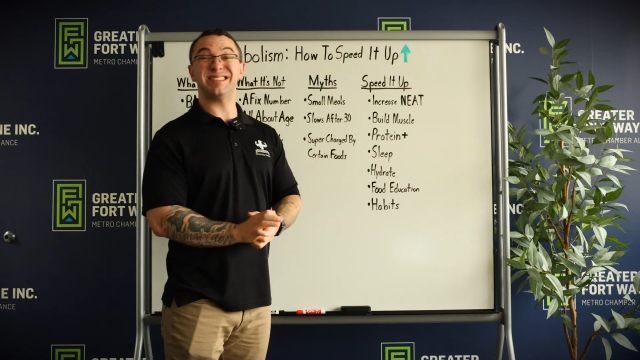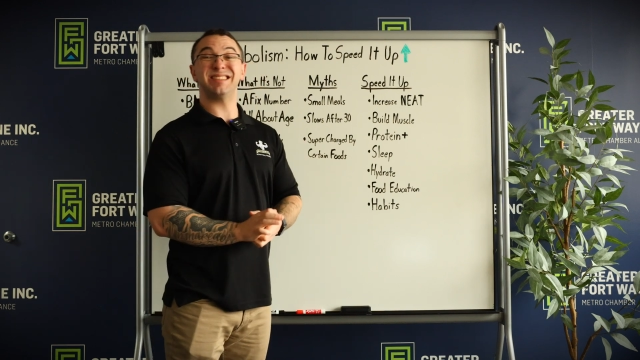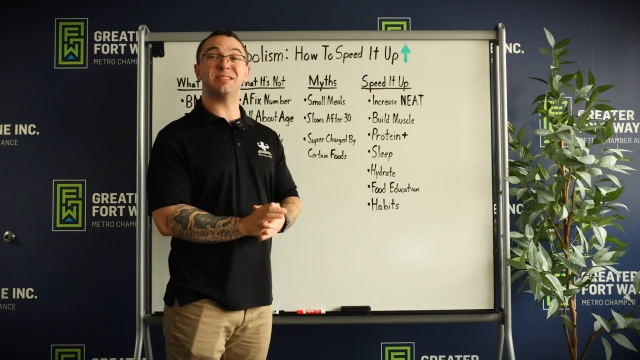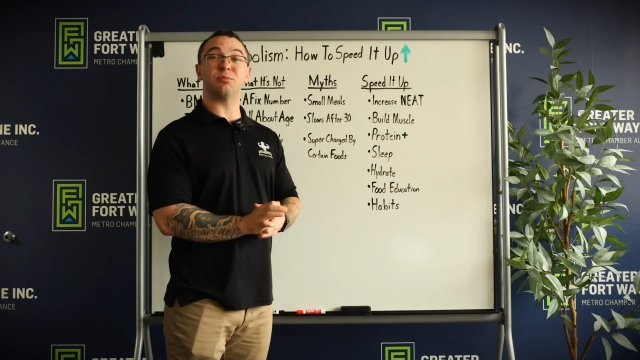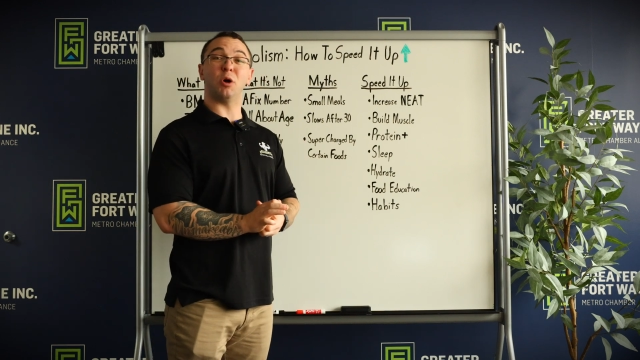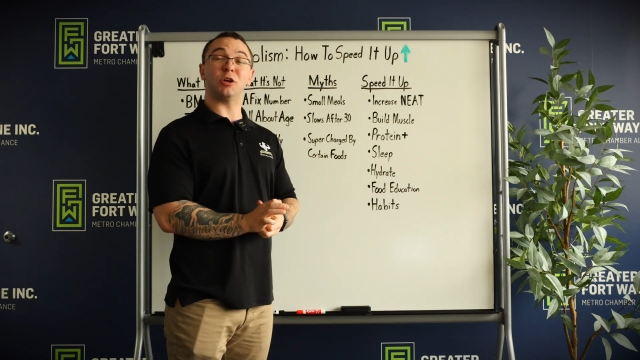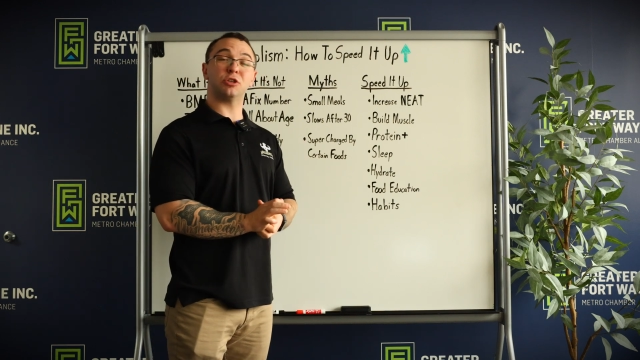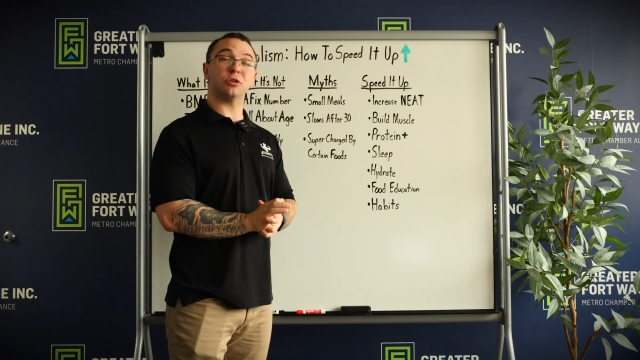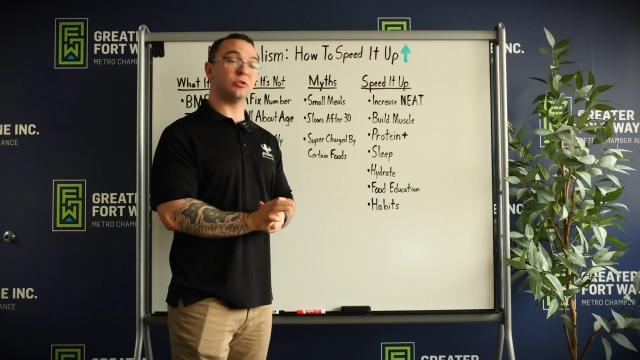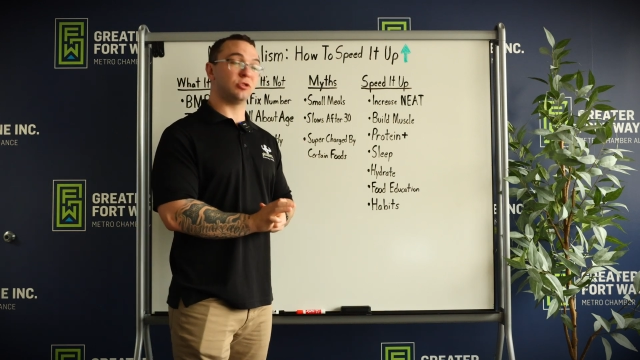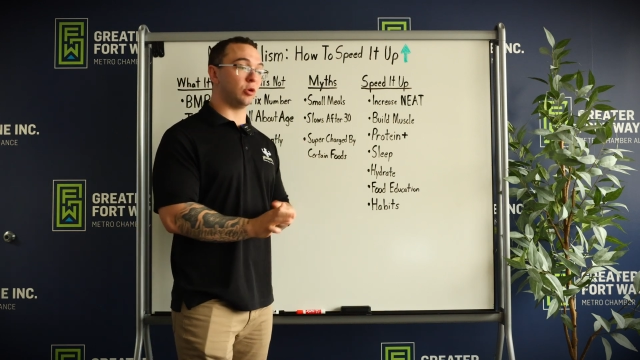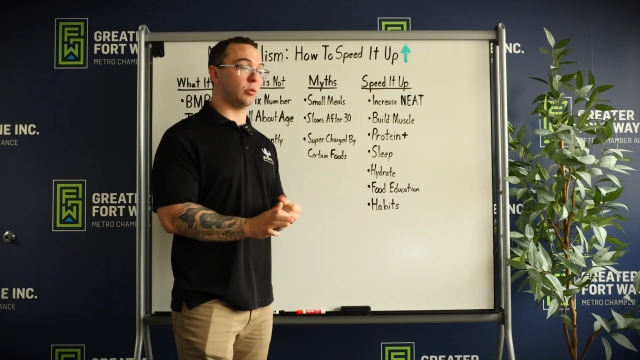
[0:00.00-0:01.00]
This is what
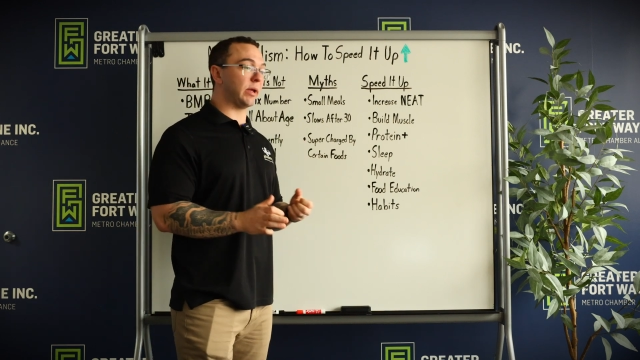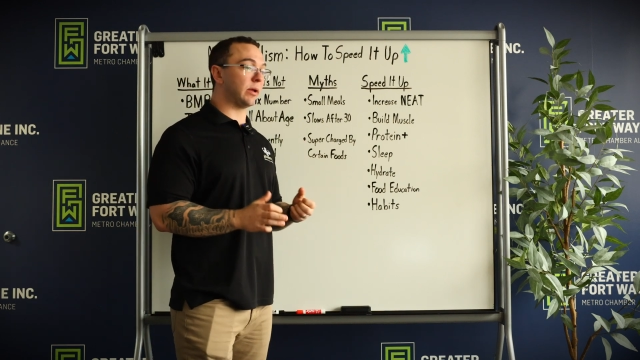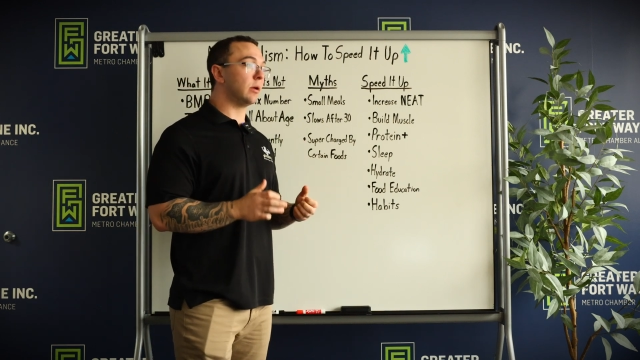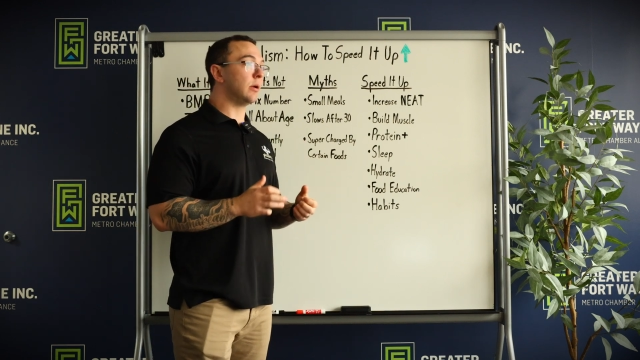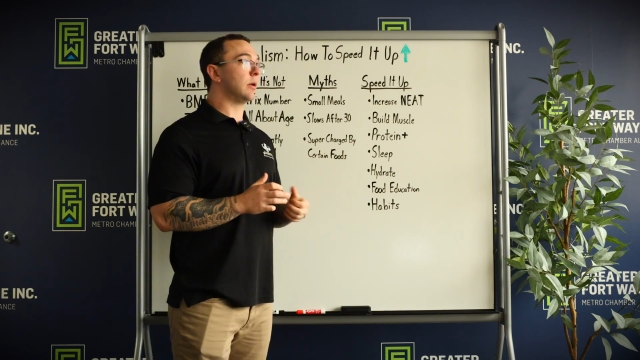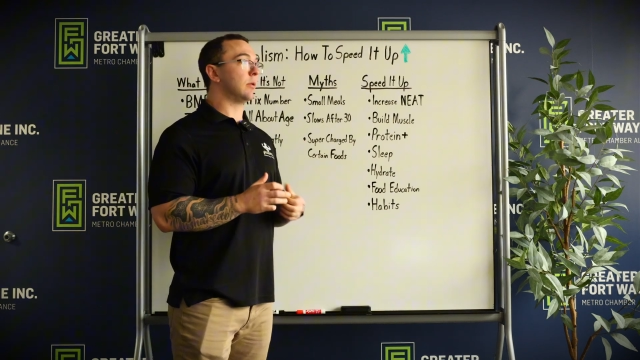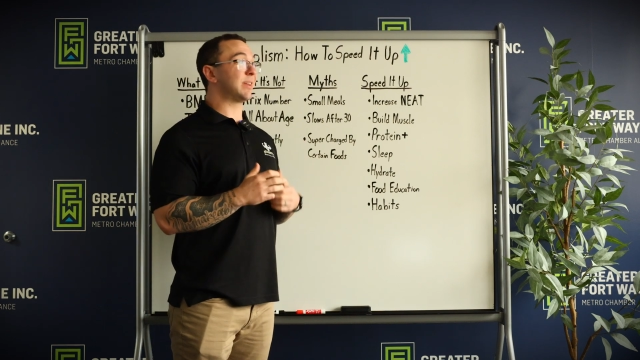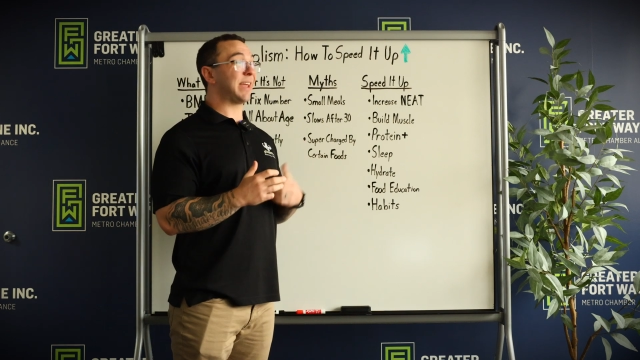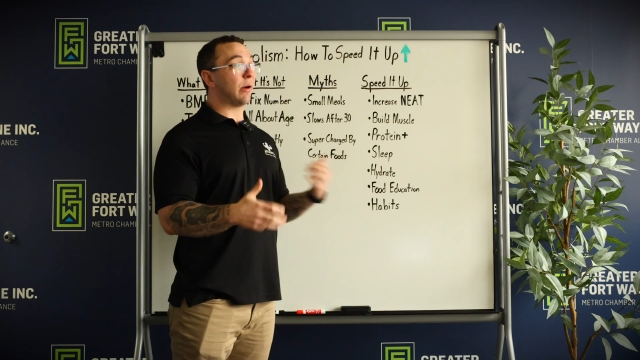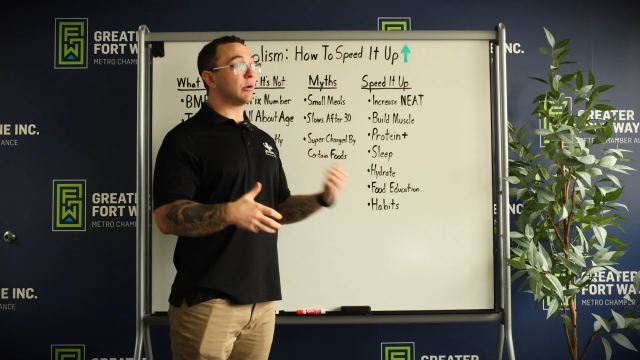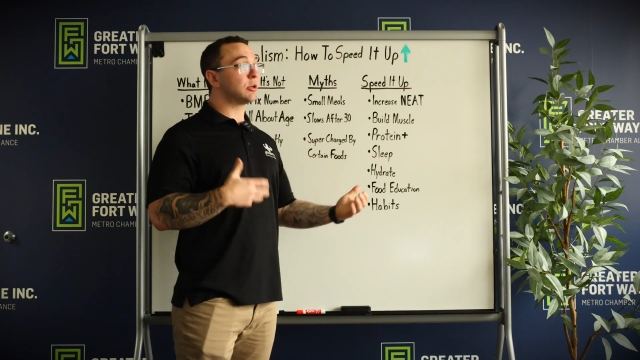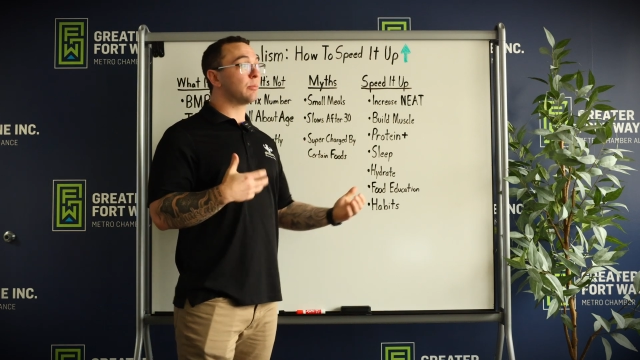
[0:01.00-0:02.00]
you're doing, the
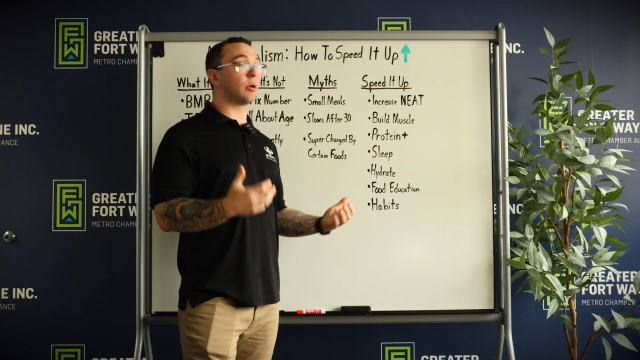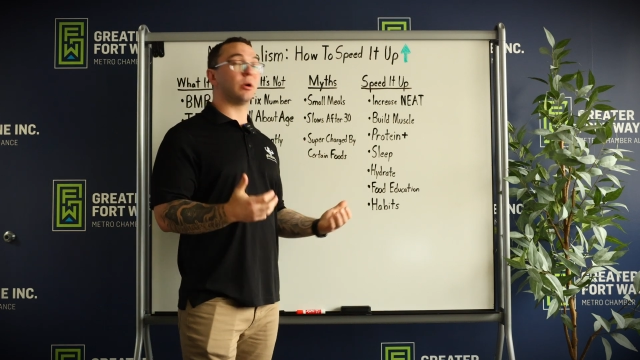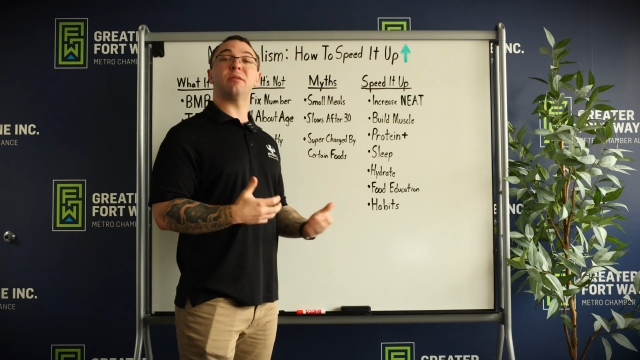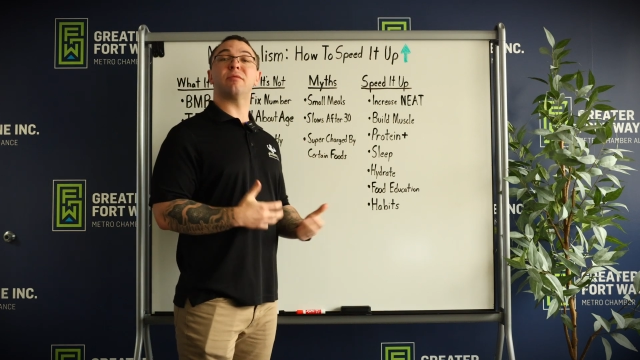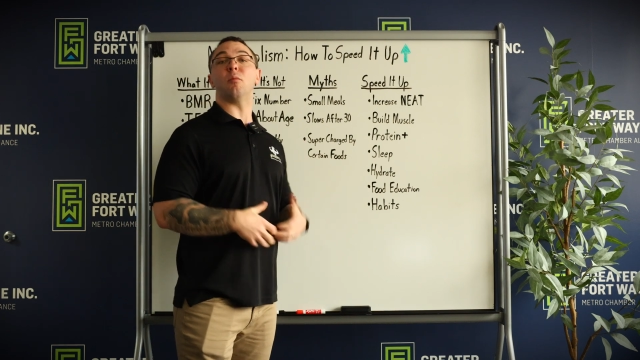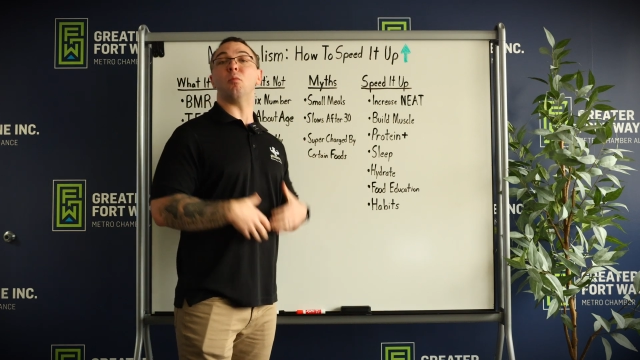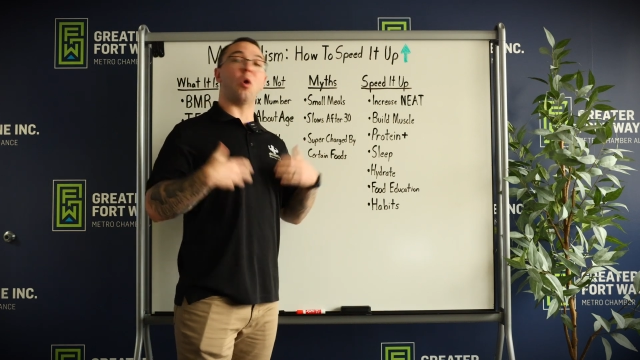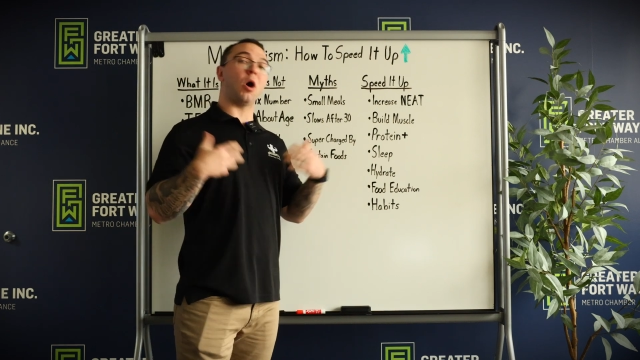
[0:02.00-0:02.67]
calories you're burning from